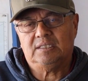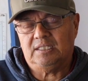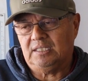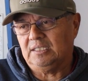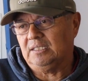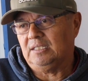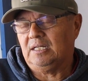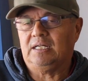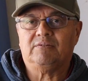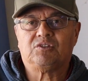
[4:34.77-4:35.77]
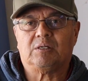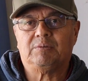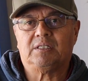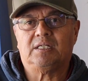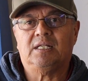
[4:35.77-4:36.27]
And I have some
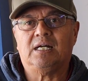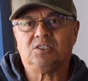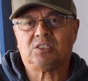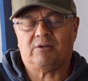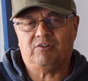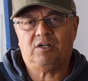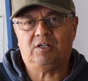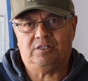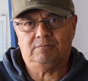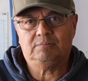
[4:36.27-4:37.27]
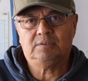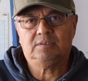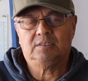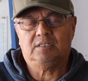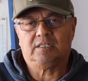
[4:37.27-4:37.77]
there at 9.700.
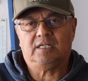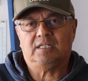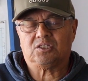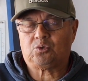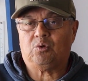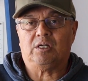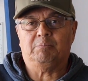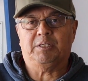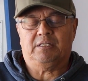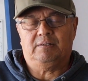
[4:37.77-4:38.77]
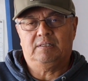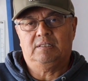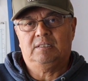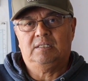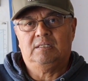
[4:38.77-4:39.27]
Okay, that's quite a bit.
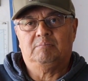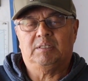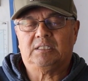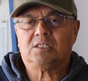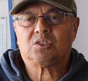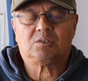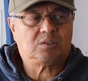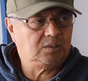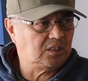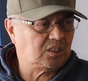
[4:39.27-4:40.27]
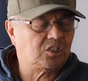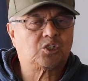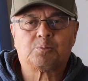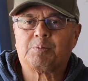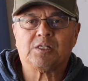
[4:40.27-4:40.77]
But that's just a
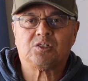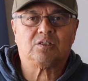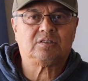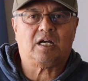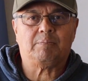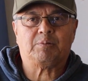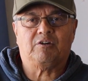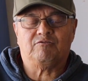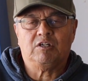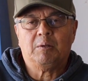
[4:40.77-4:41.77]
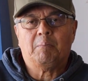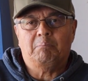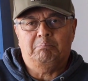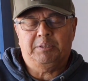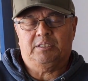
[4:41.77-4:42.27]
special type of
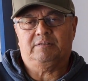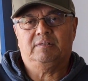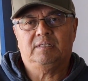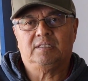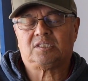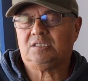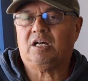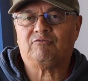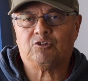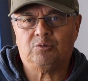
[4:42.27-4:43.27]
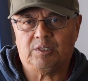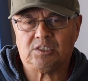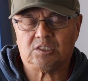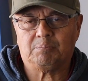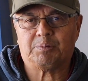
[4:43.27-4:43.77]
build. It's not for
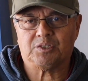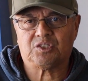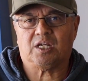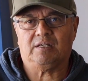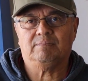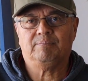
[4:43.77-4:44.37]
racing per se.